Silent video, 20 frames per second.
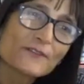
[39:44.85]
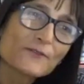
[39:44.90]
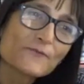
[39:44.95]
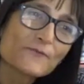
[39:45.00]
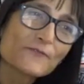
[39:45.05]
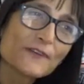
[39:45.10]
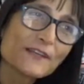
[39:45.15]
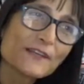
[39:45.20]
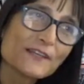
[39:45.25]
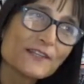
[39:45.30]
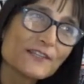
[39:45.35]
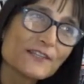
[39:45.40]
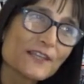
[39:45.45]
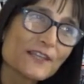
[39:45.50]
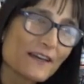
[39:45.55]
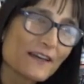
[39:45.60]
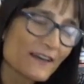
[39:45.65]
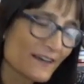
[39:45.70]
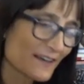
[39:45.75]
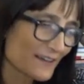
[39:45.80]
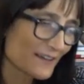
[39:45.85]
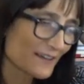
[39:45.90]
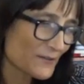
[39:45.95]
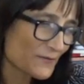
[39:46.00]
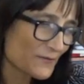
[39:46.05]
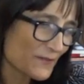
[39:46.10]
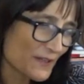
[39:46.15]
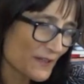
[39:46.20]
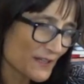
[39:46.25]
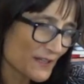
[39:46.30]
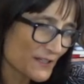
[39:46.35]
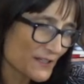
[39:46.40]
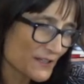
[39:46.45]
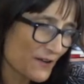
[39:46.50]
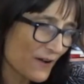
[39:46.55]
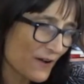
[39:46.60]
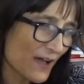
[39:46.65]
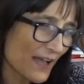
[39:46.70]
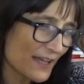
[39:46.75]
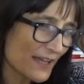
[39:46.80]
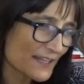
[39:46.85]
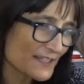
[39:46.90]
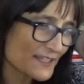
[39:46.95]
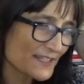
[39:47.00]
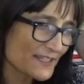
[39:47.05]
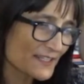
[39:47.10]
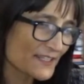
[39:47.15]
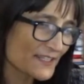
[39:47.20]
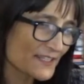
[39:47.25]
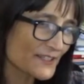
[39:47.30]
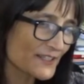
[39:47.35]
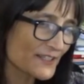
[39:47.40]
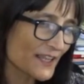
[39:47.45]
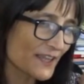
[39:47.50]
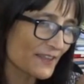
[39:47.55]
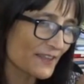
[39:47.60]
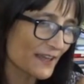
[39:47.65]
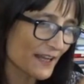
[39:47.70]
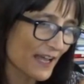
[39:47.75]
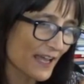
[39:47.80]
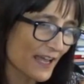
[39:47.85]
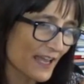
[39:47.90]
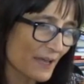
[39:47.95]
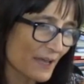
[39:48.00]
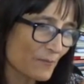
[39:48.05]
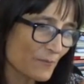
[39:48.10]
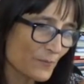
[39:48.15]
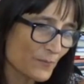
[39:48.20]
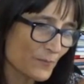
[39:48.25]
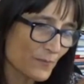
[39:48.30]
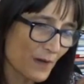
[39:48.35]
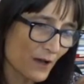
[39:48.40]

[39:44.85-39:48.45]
finish, Johannes, just to say that I am